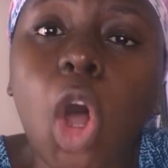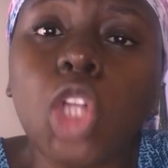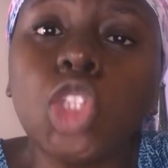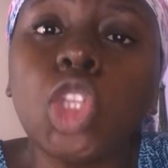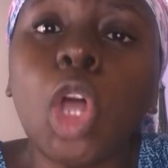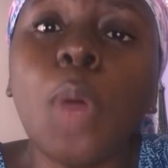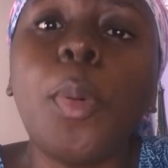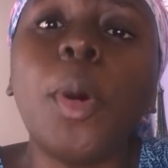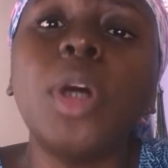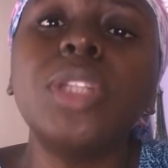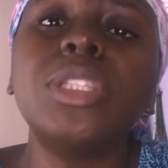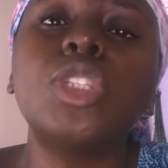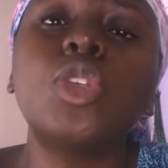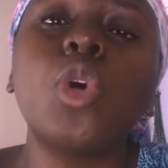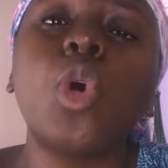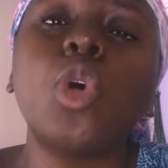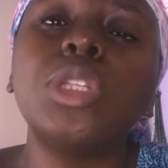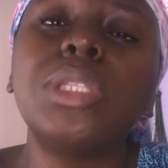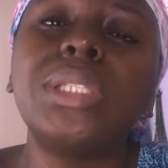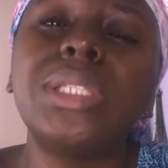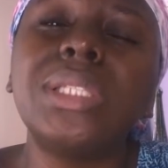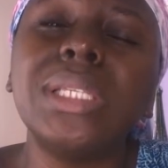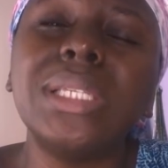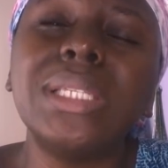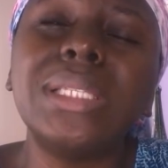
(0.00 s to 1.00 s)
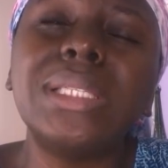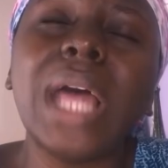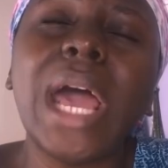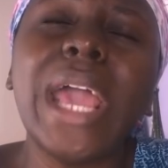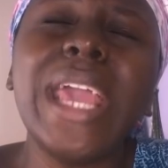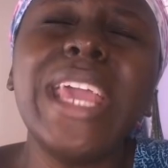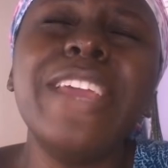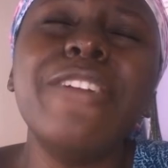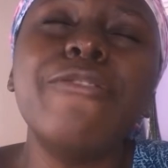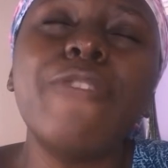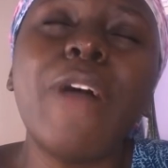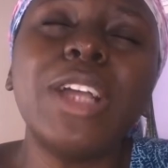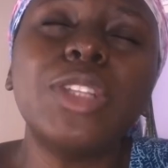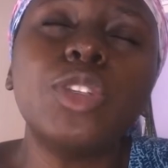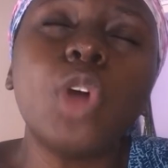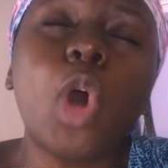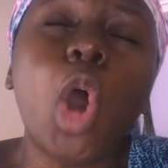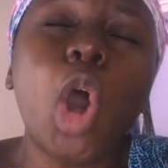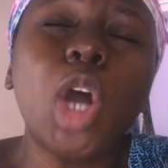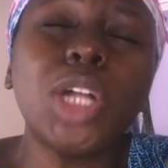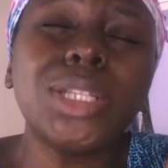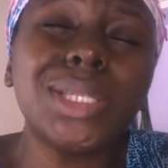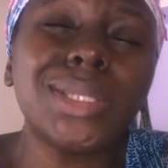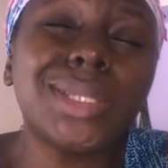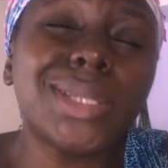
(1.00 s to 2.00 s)
On top of this whole thing, now he write
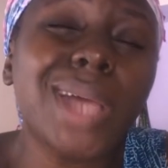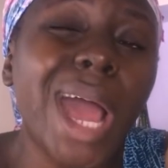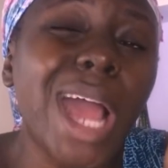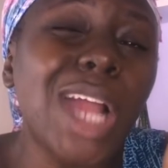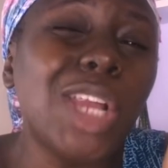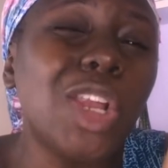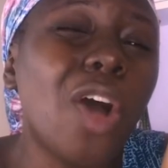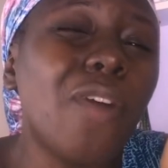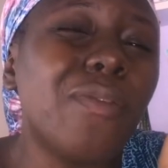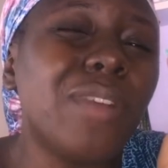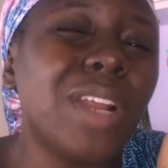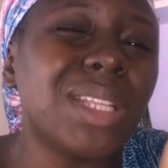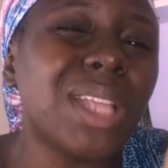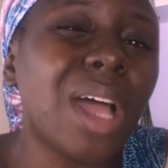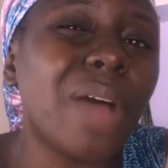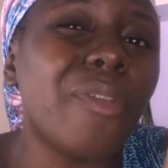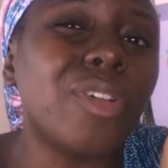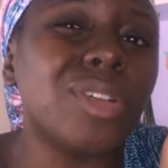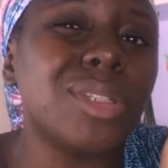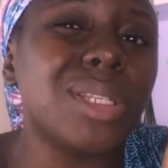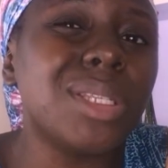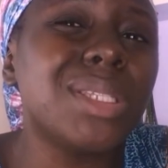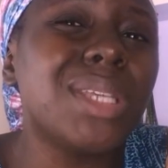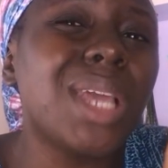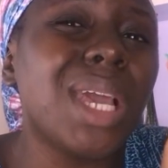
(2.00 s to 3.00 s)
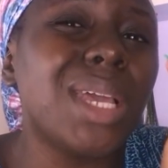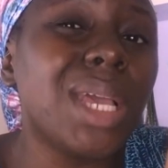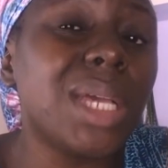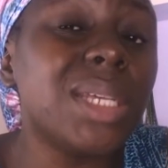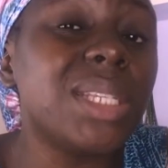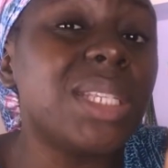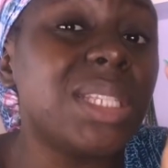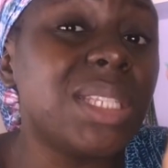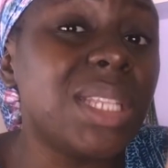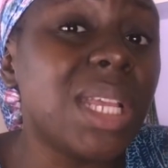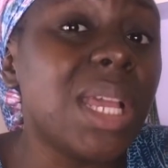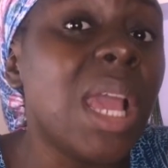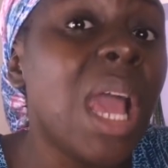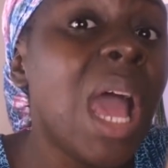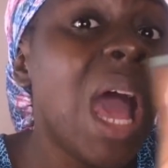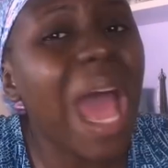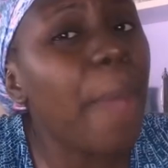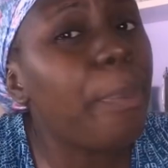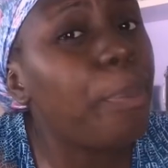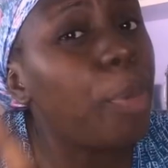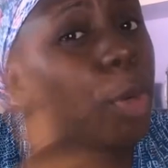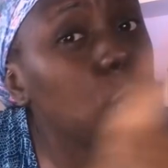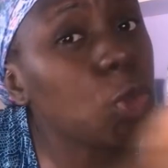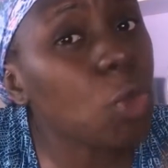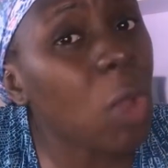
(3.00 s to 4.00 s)
all this kind of love letter for this girl yesterday.
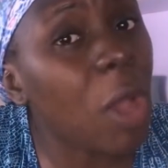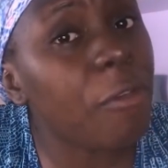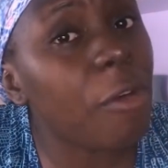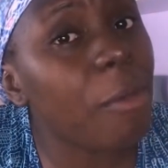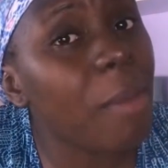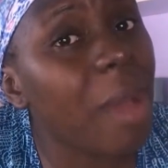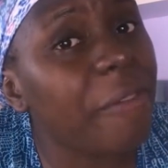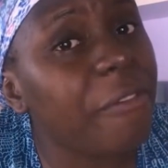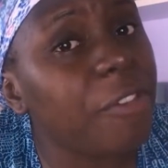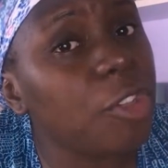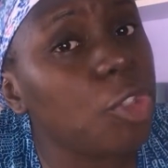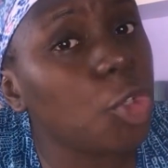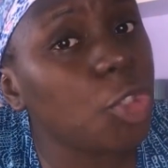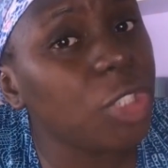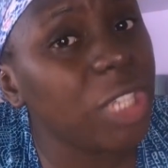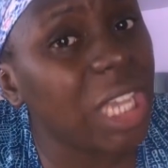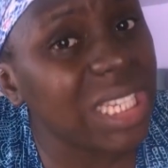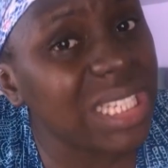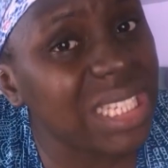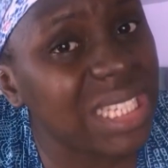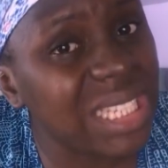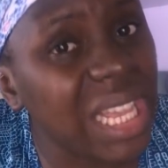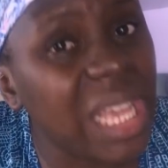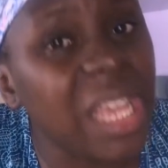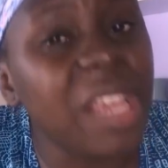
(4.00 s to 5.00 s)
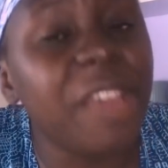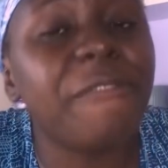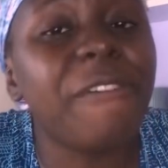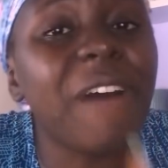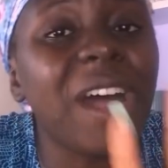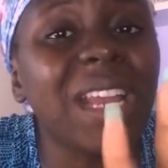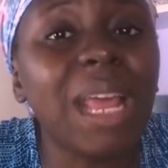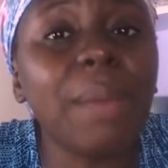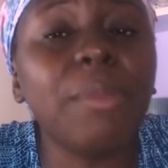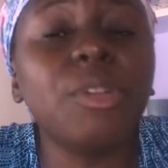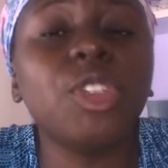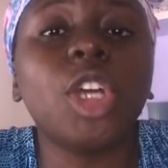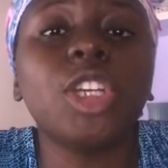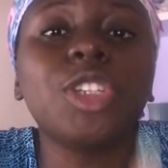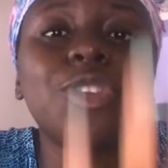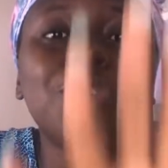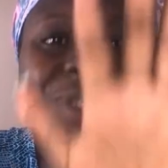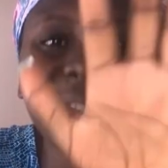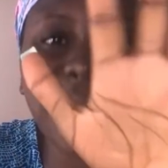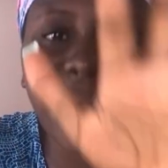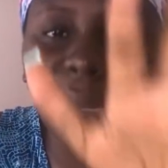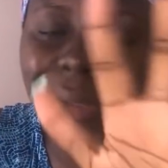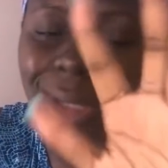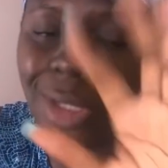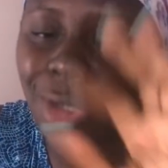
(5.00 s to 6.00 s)
I put one for my video yesterday. In fact, let me just
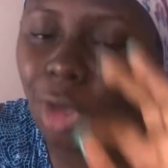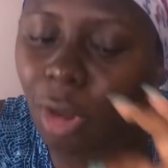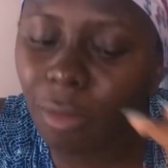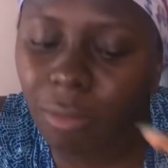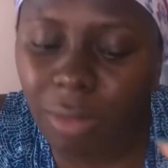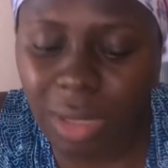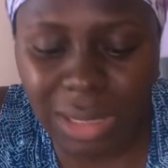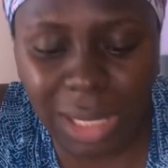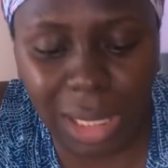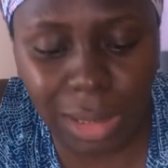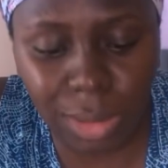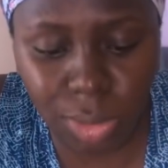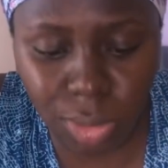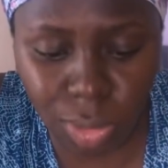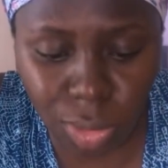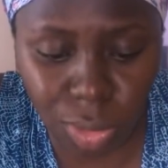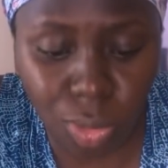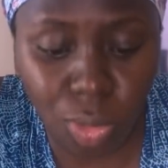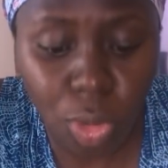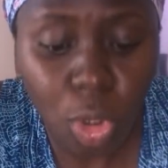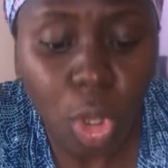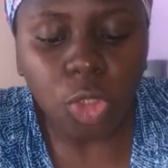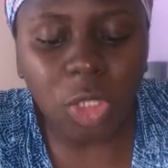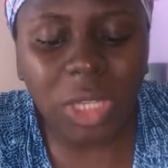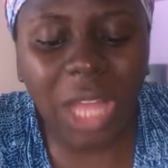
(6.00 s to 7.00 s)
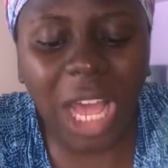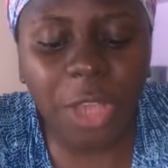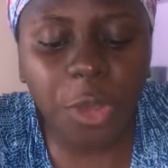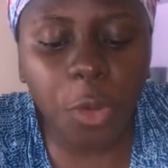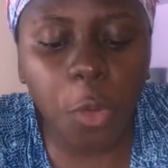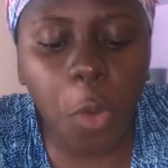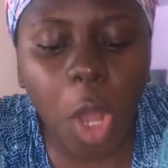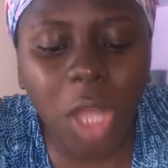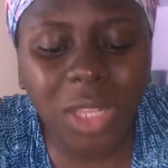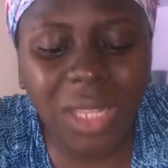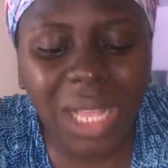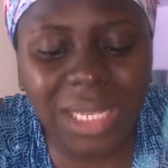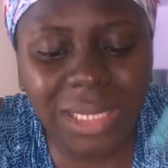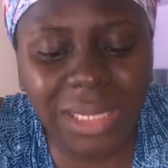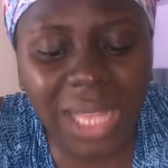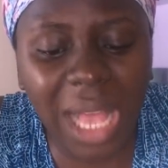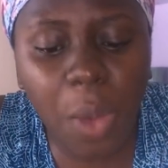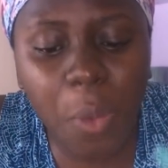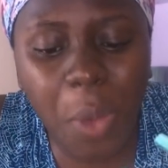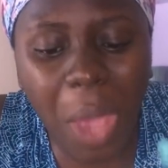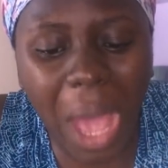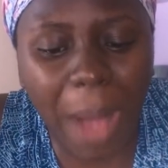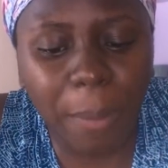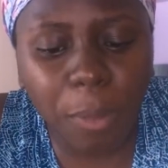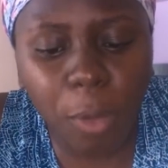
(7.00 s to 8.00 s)
read out the love letters to you, so that you
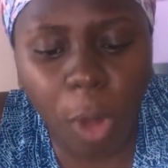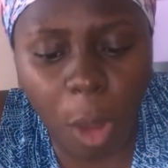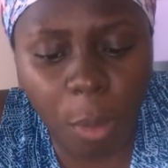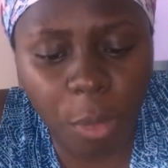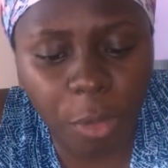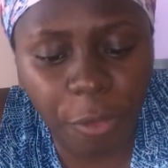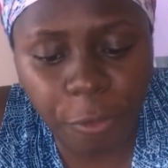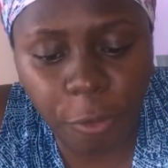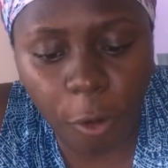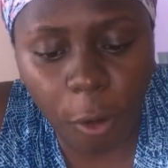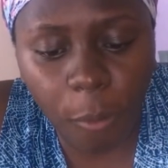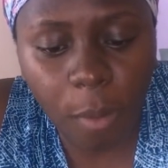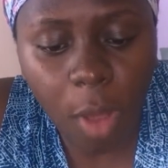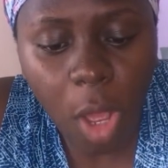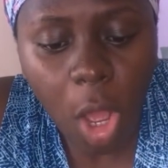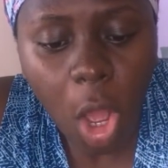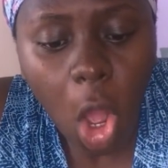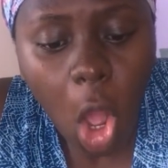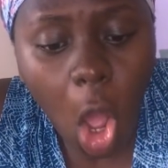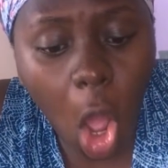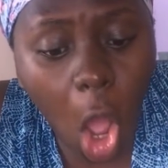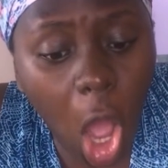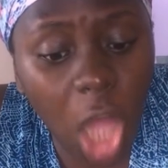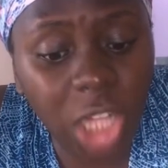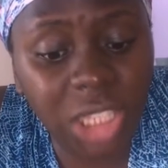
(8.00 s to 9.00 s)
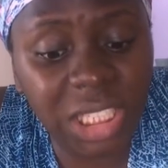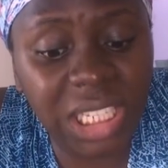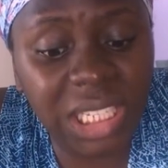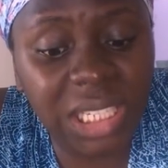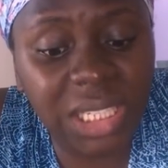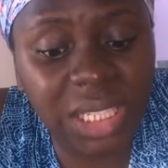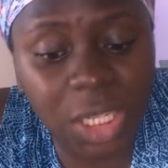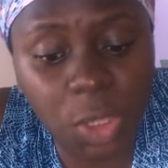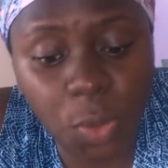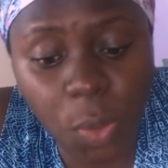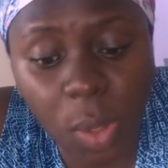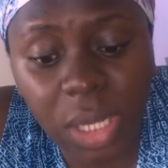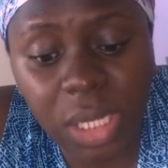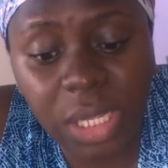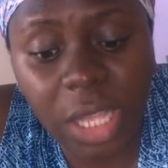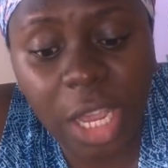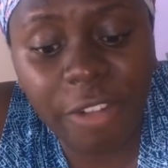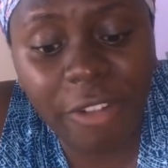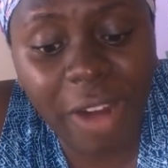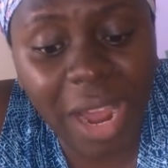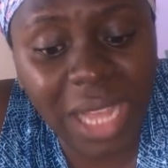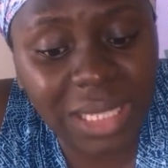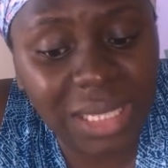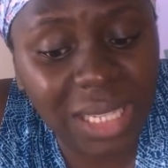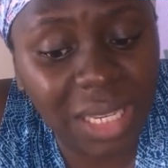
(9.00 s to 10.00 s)
understand where I'm coming from. All these things when they
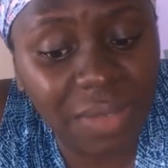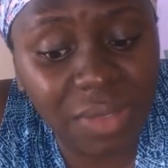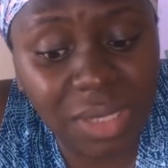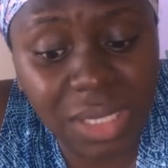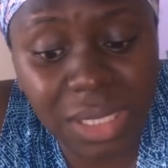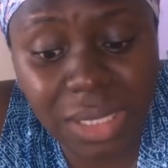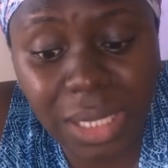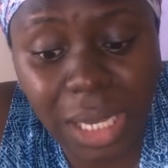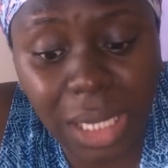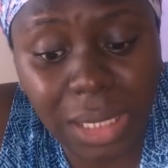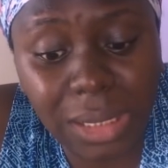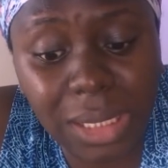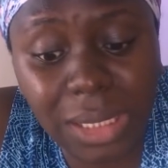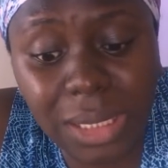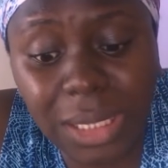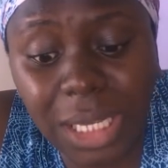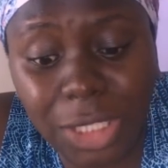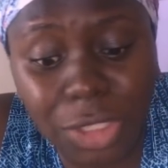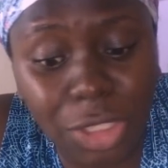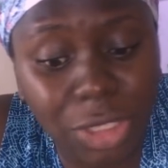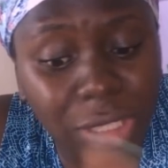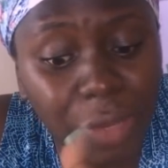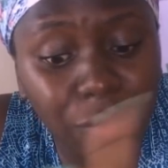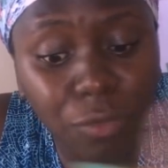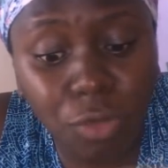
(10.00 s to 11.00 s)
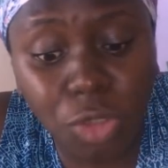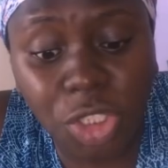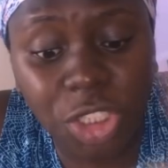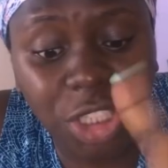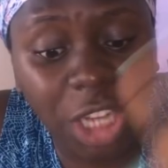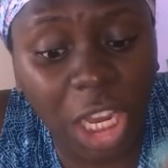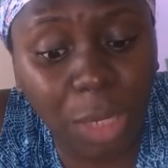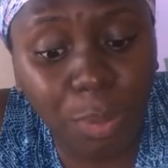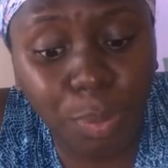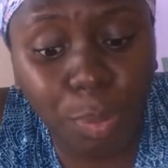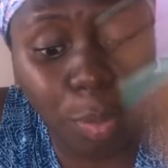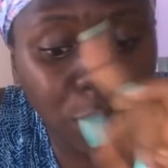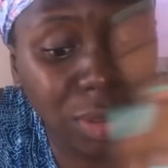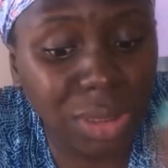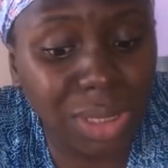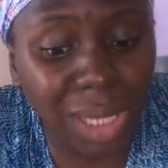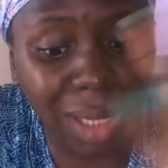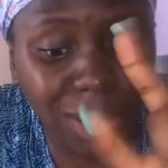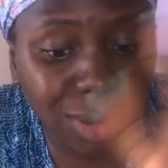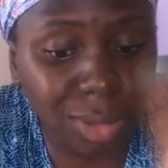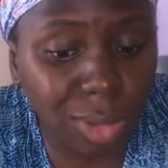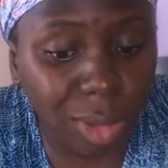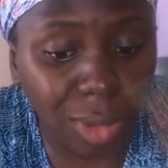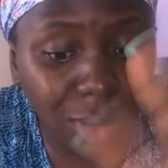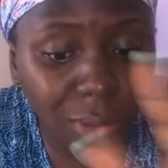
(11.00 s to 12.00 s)
write, give this girl don't even shake body
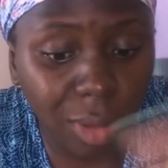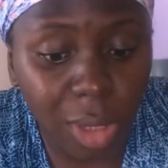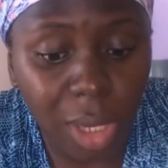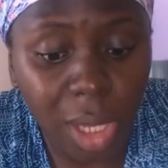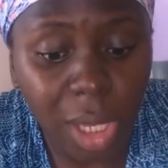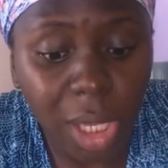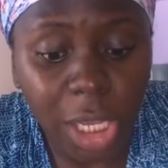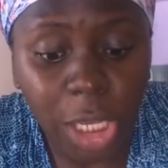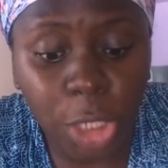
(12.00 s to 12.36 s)
at all.